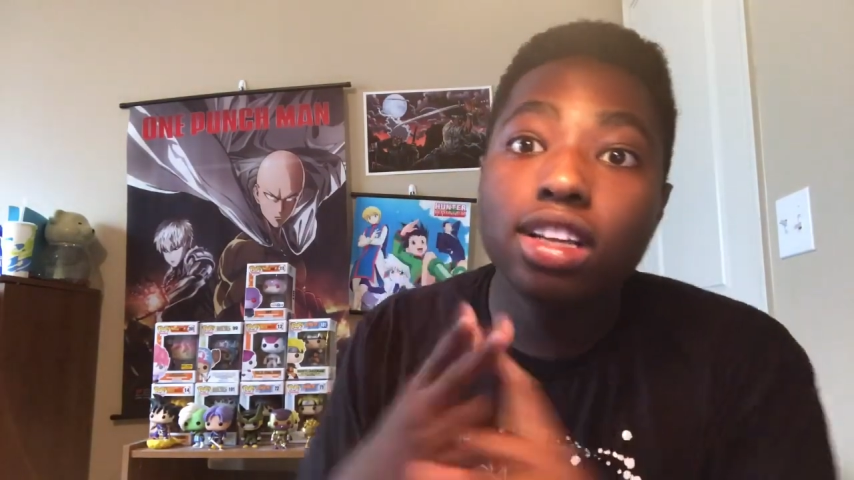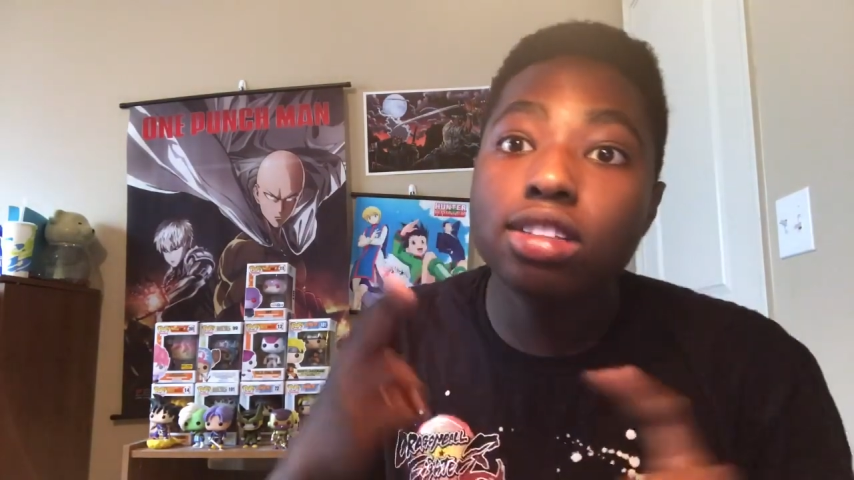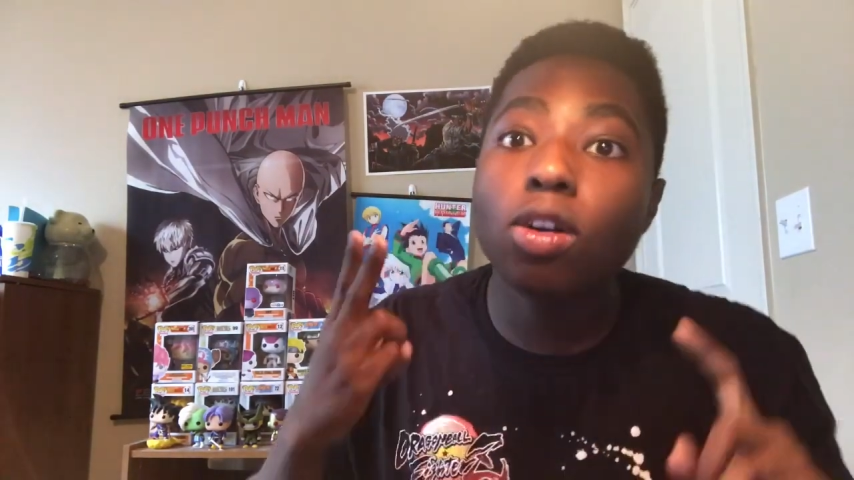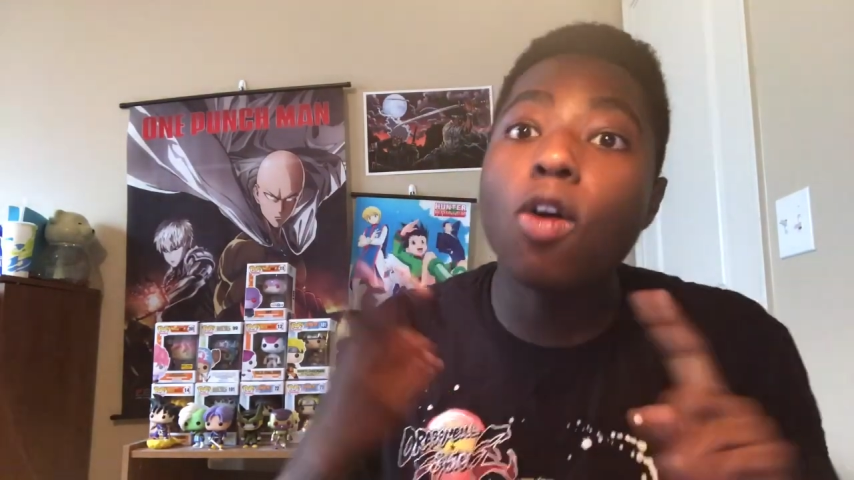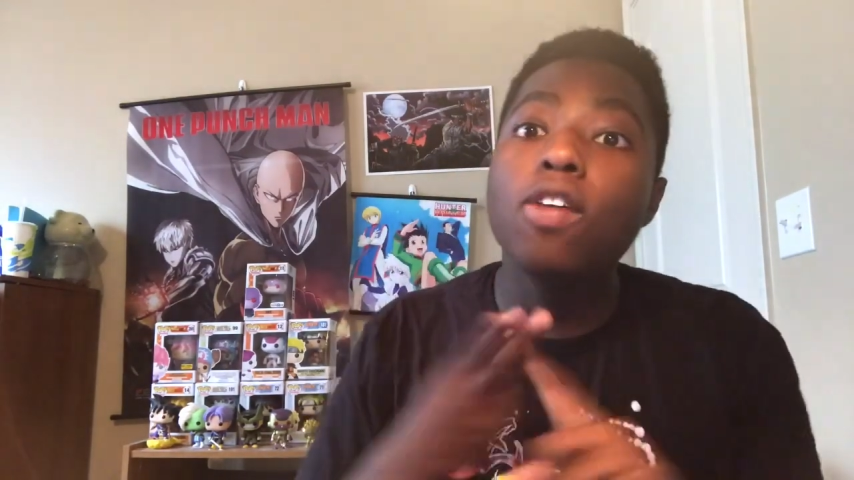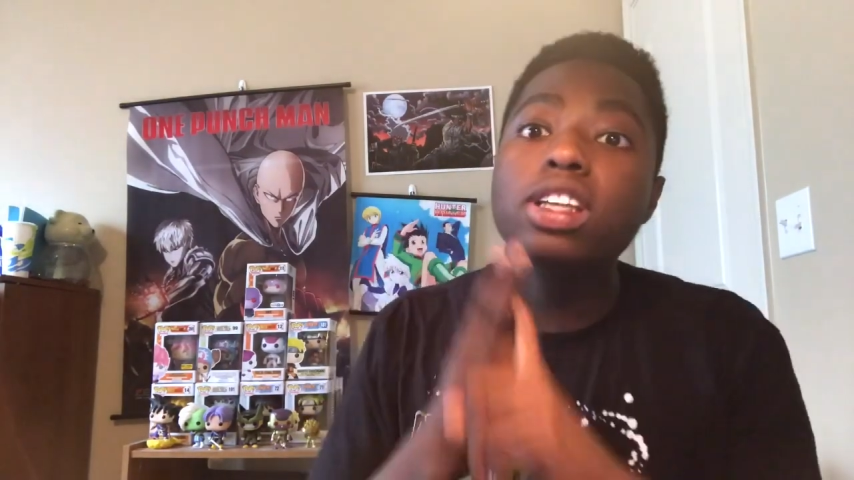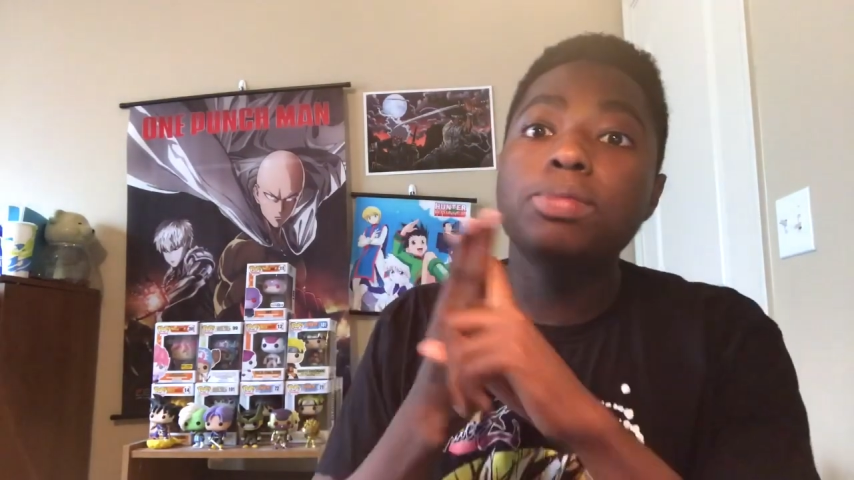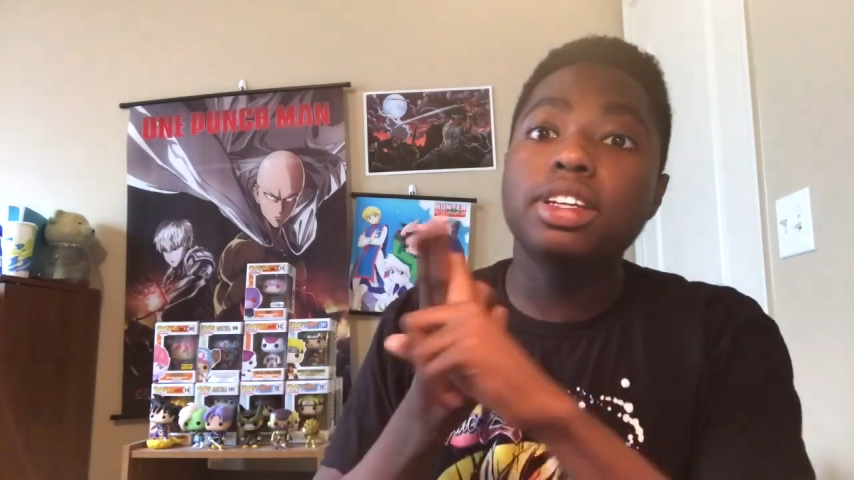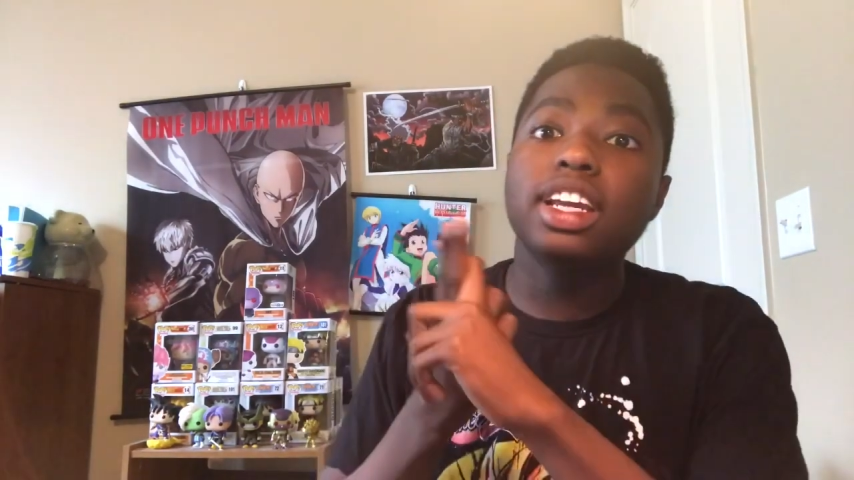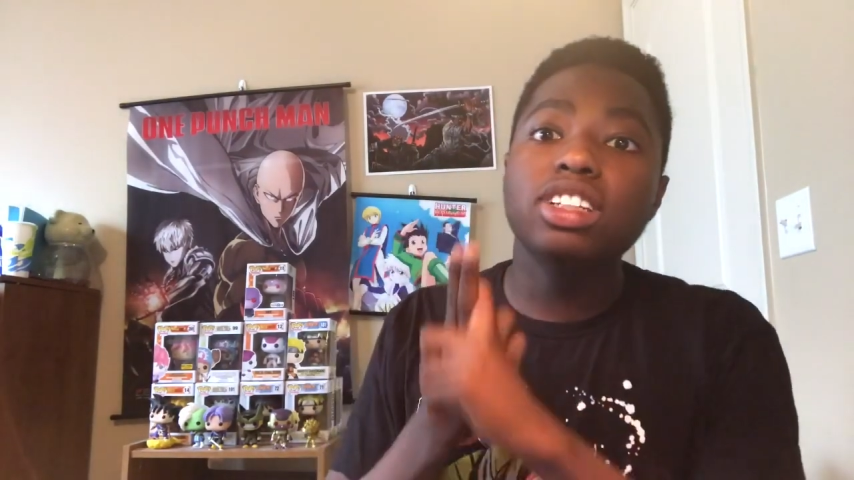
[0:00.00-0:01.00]
He's always
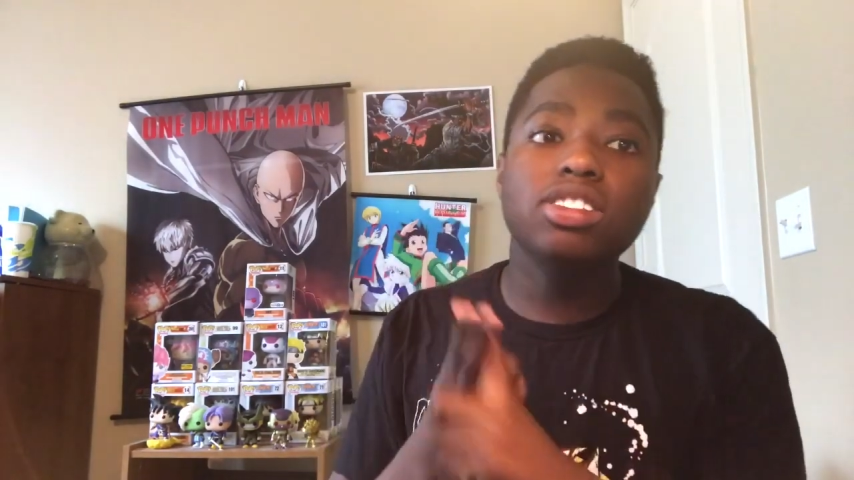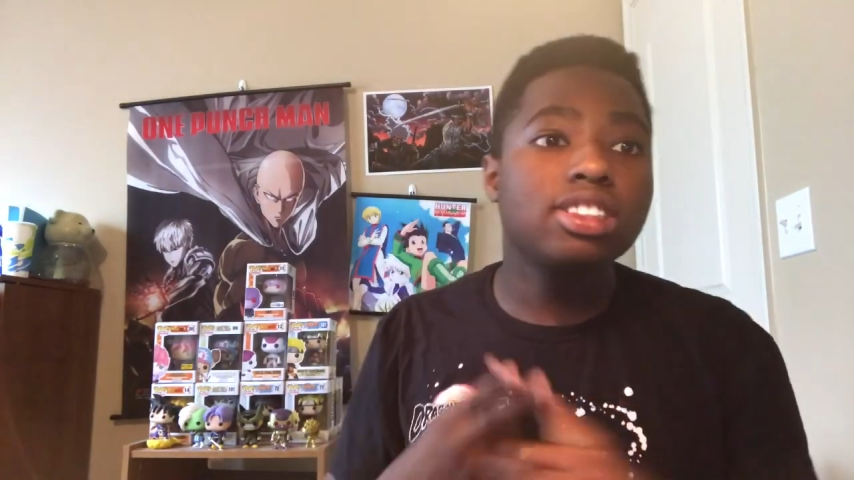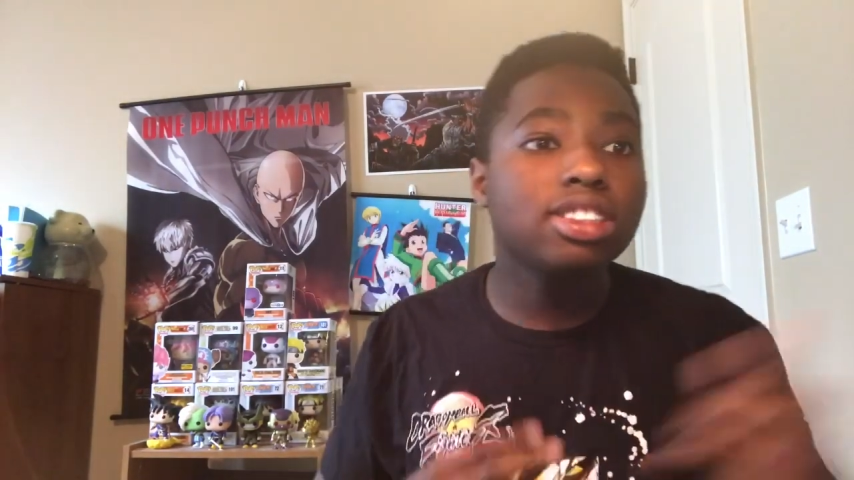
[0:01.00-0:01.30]
been injured.